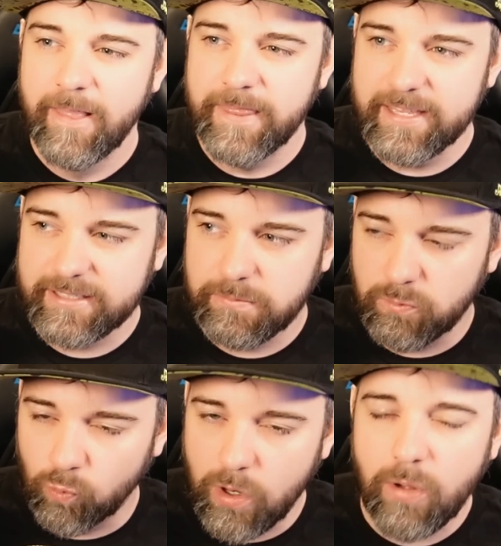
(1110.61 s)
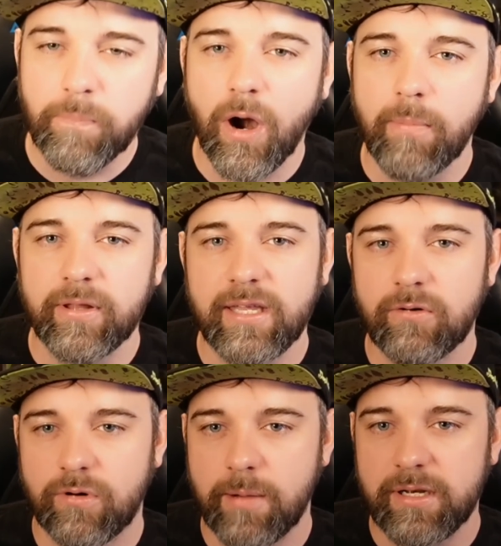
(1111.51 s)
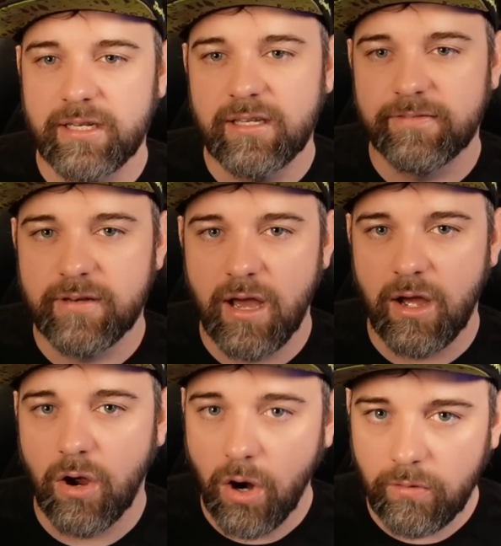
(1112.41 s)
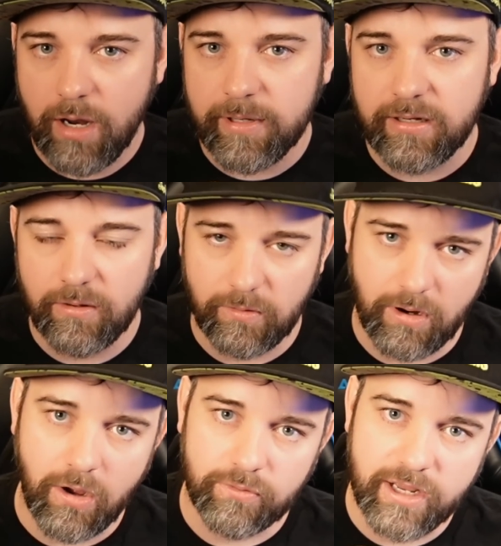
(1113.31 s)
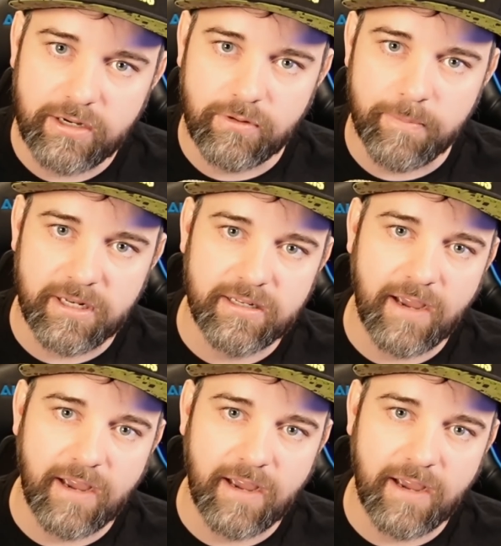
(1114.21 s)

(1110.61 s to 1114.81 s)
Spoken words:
This will probably get remedied, if not already remedied.